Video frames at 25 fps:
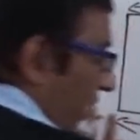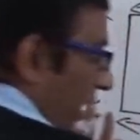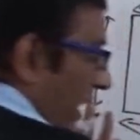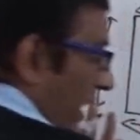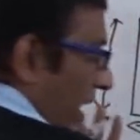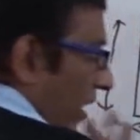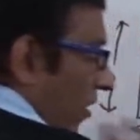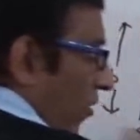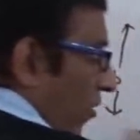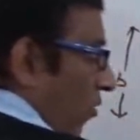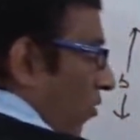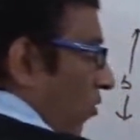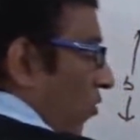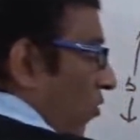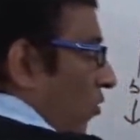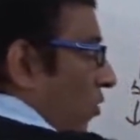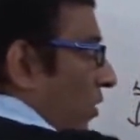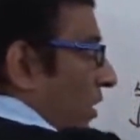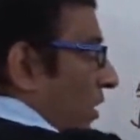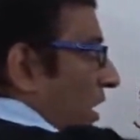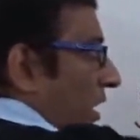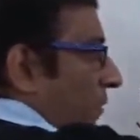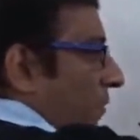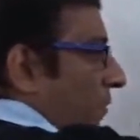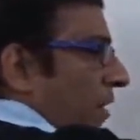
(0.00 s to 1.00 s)
add all
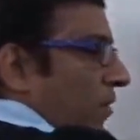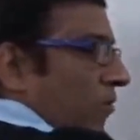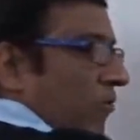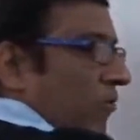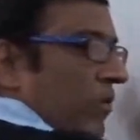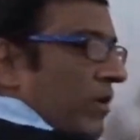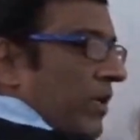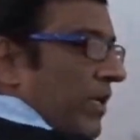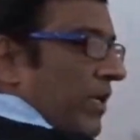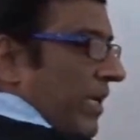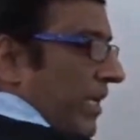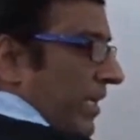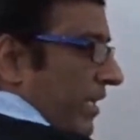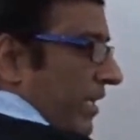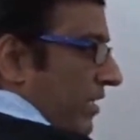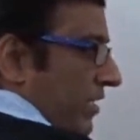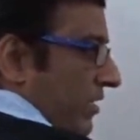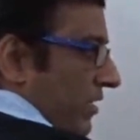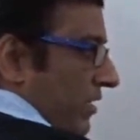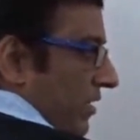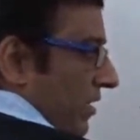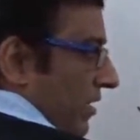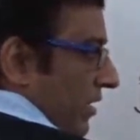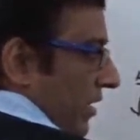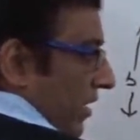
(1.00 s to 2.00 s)
the boundaries,
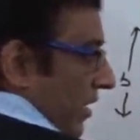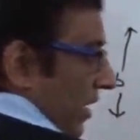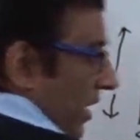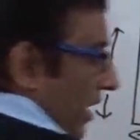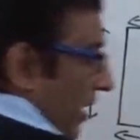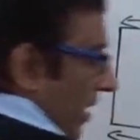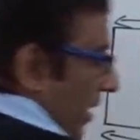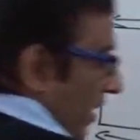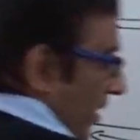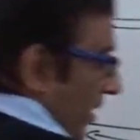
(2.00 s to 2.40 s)
it